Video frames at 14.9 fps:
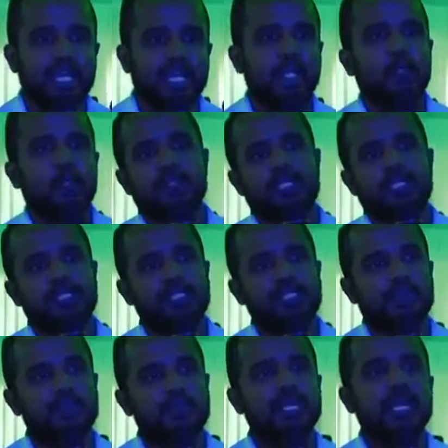
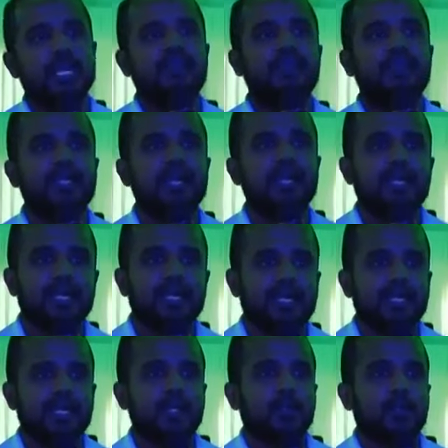ecosystems that are
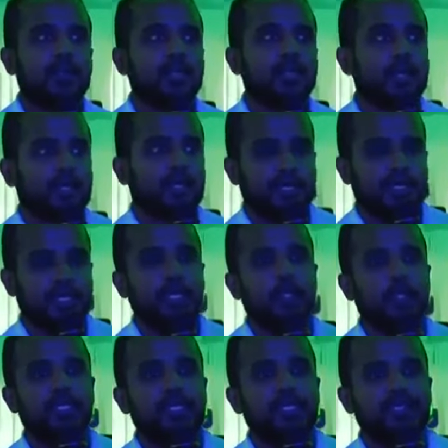critical
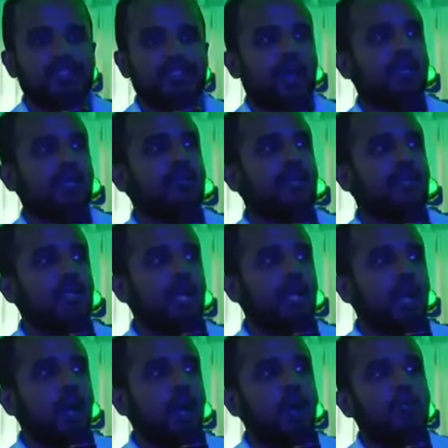to the survival
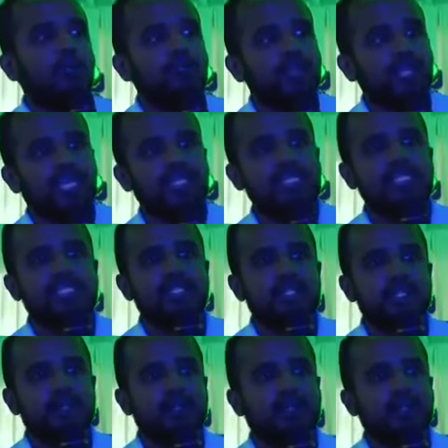of
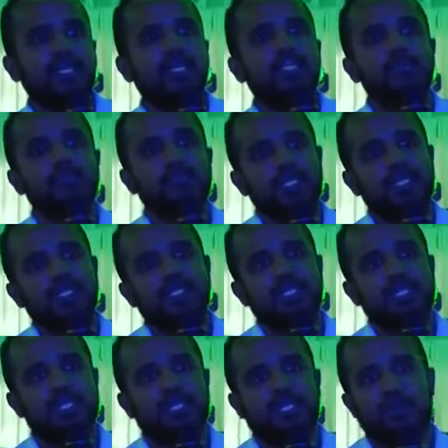these three
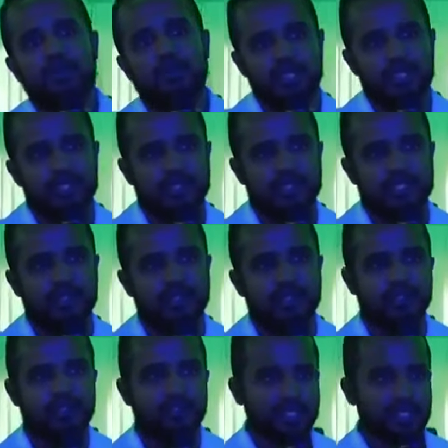species that are mentioned
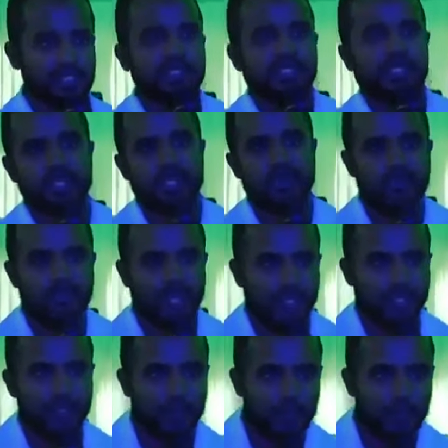here. Thank